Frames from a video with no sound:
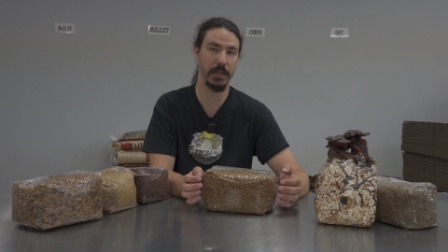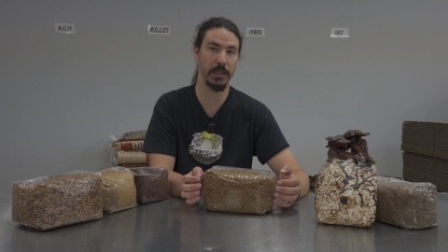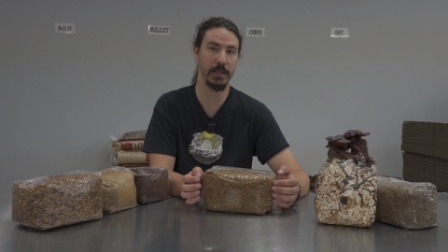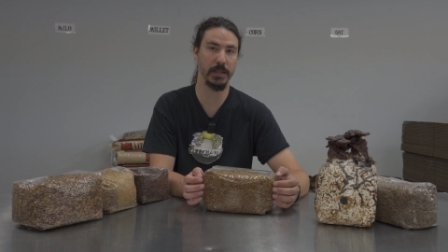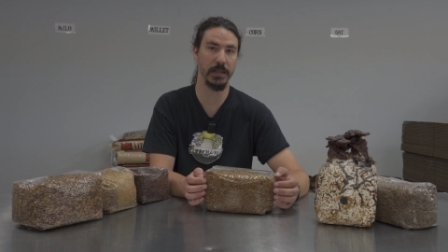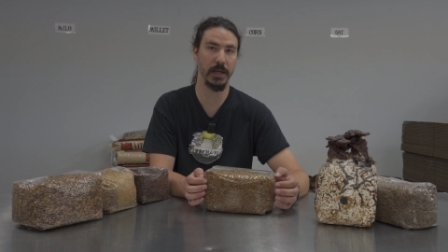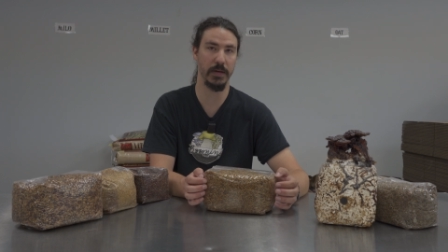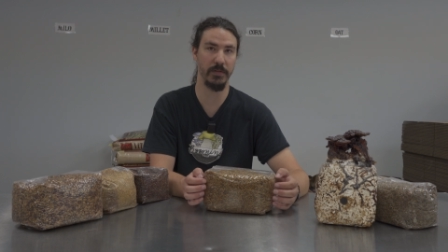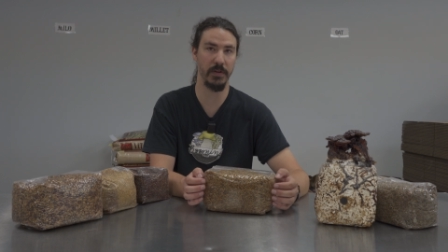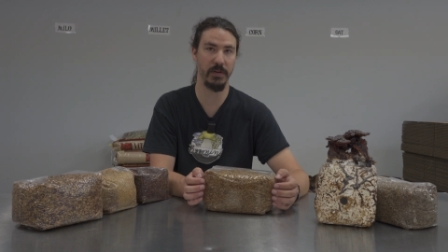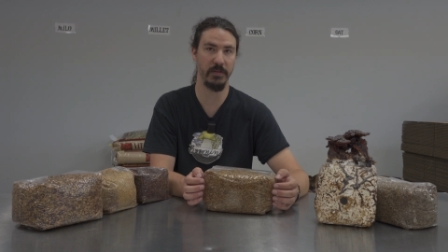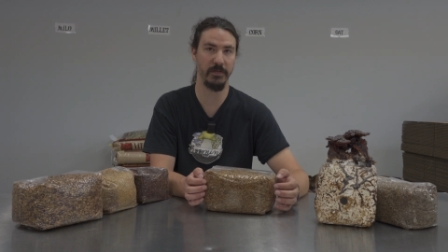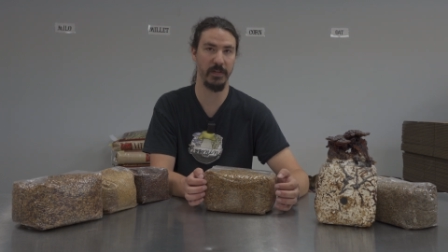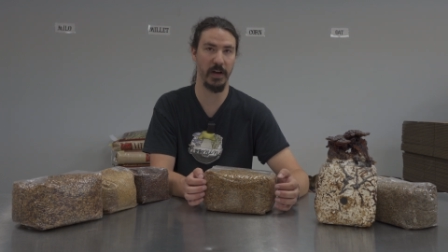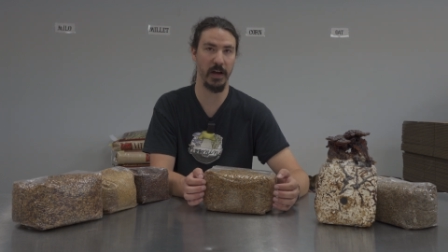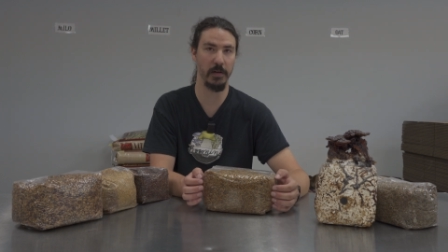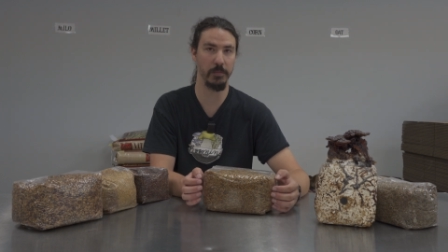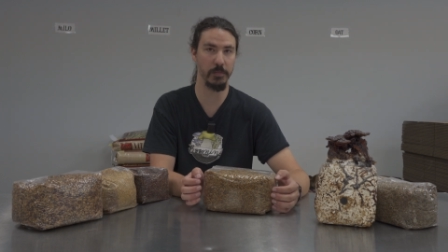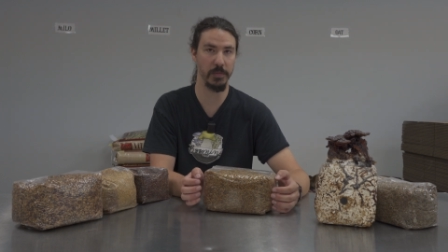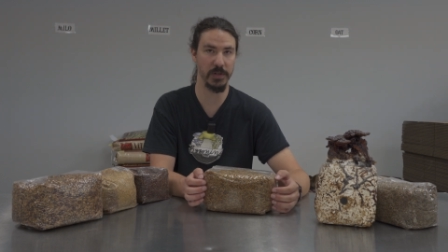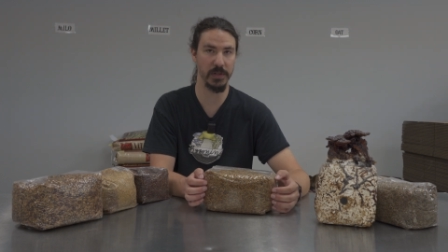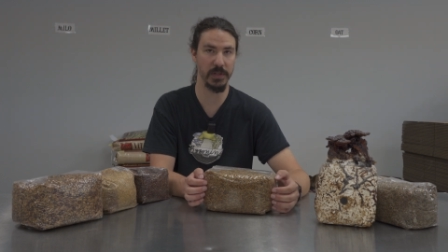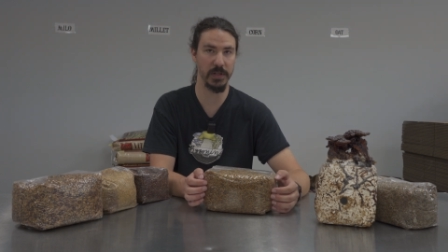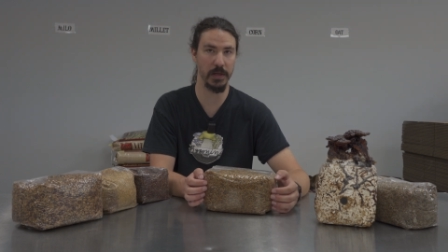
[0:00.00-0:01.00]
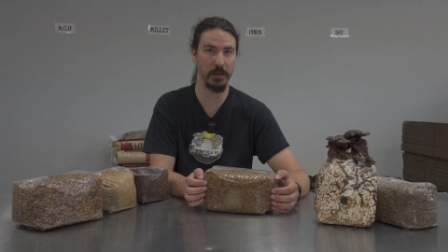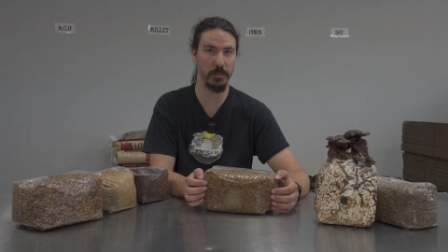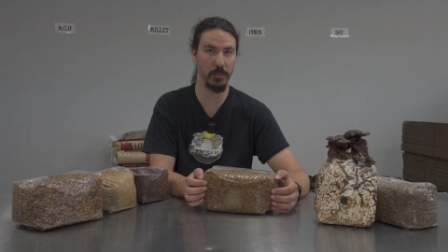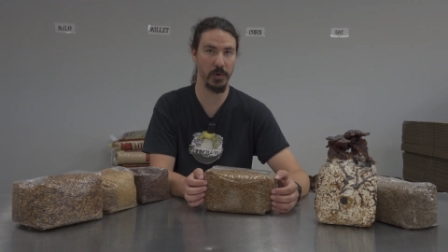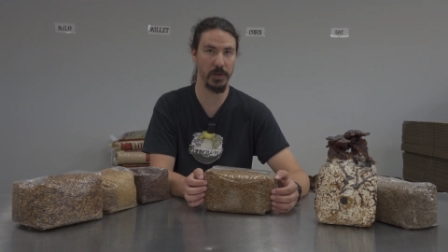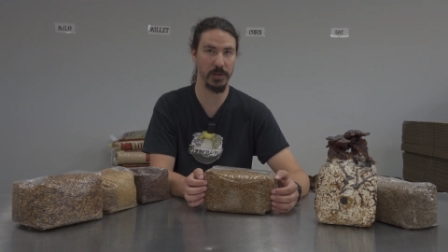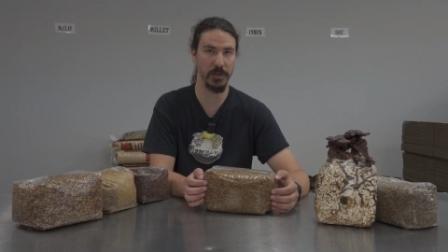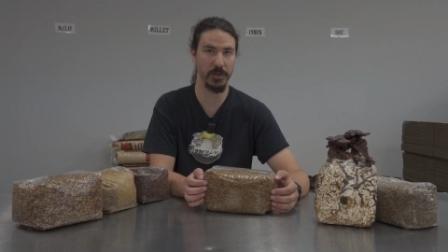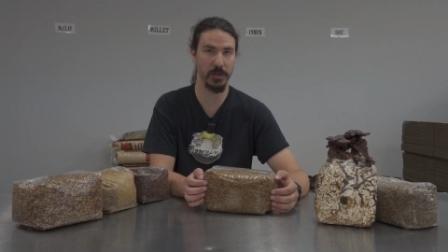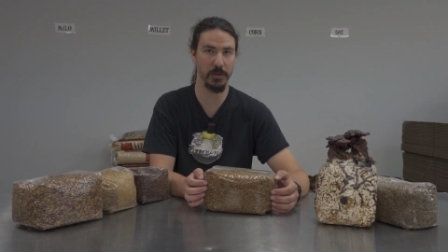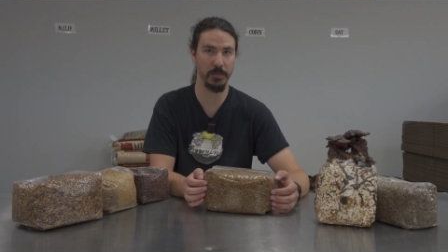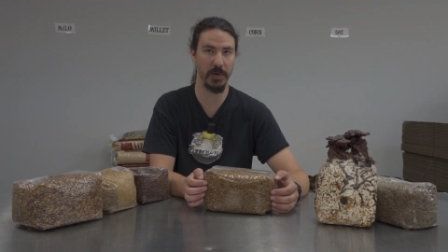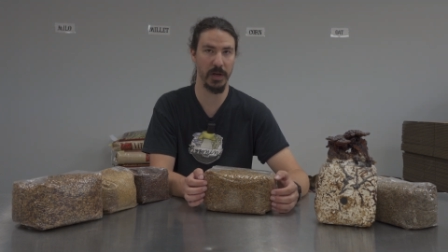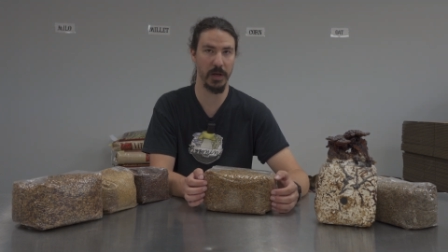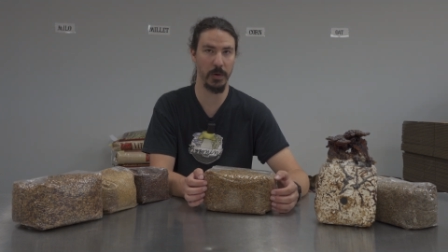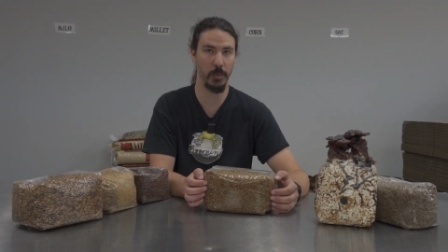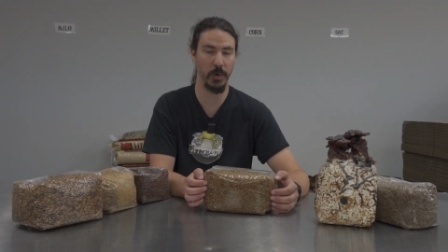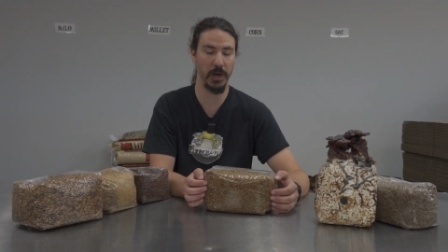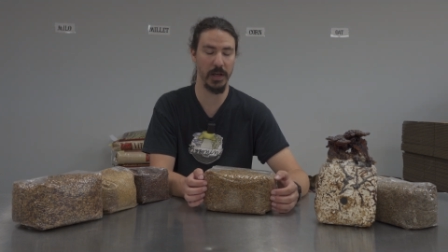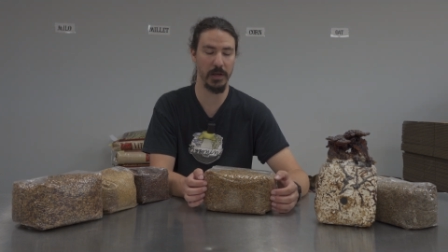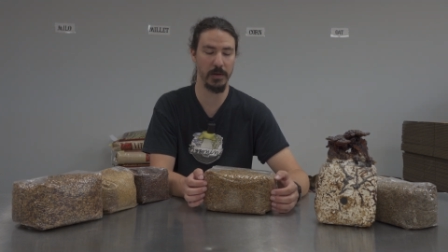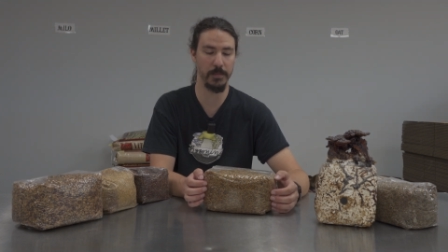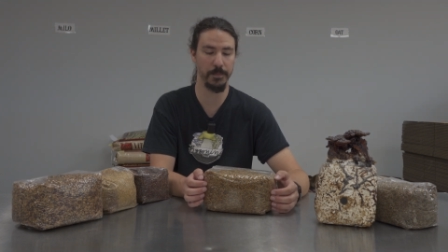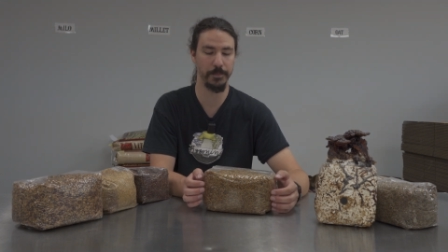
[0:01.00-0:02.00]
to 75% moisture by
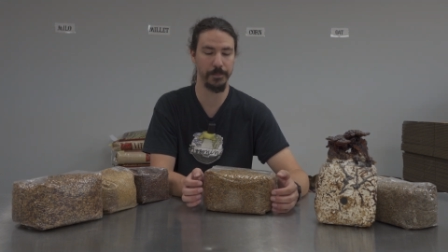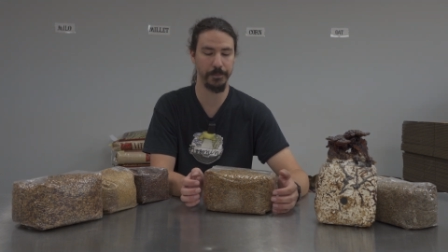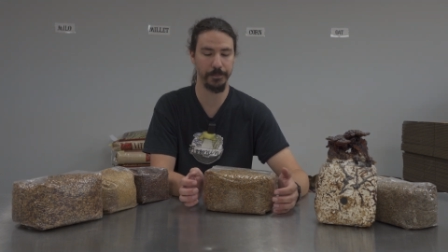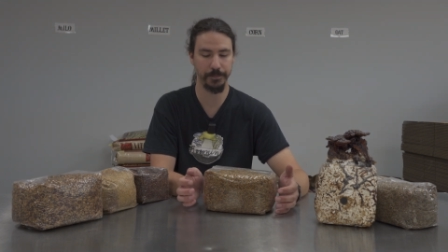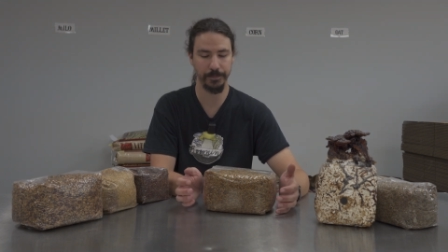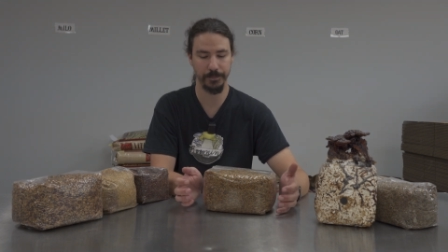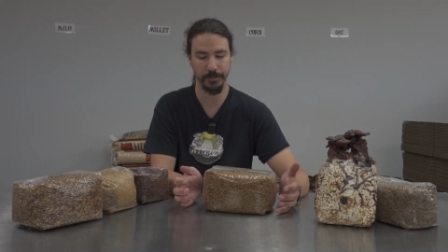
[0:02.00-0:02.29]
weight.